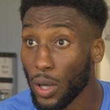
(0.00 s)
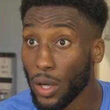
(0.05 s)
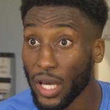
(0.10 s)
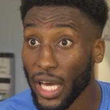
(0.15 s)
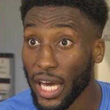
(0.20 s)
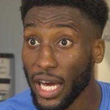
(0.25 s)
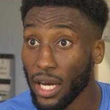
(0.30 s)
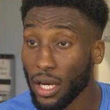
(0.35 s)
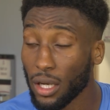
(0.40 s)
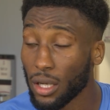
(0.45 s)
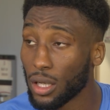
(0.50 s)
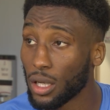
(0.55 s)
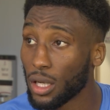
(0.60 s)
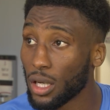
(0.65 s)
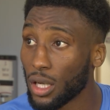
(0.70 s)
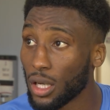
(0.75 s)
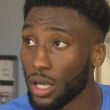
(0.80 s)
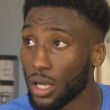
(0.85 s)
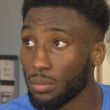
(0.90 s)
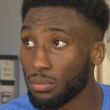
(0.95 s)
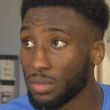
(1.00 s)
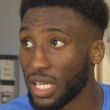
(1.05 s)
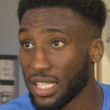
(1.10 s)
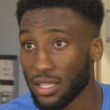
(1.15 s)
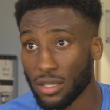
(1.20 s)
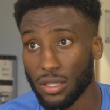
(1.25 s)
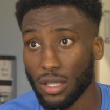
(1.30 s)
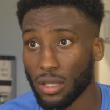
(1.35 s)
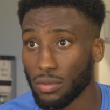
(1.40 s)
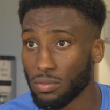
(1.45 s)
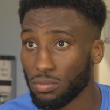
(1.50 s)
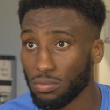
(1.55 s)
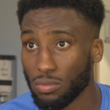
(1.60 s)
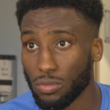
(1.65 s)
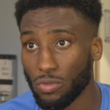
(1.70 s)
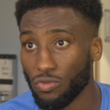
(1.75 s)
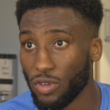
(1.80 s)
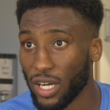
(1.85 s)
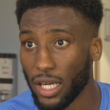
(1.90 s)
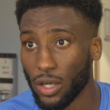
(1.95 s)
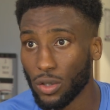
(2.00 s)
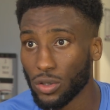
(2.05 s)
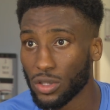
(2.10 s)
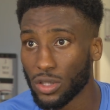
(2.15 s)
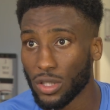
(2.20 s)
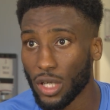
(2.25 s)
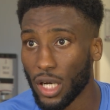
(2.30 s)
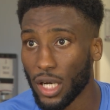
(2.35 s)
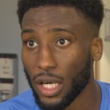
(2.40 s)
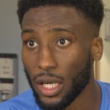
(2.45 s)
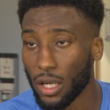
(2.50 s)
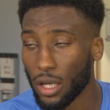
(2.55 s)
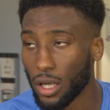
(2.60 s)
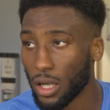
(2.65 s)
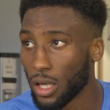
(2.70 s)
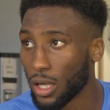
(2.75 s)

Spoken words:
Well, yeah, Leicester, really good side.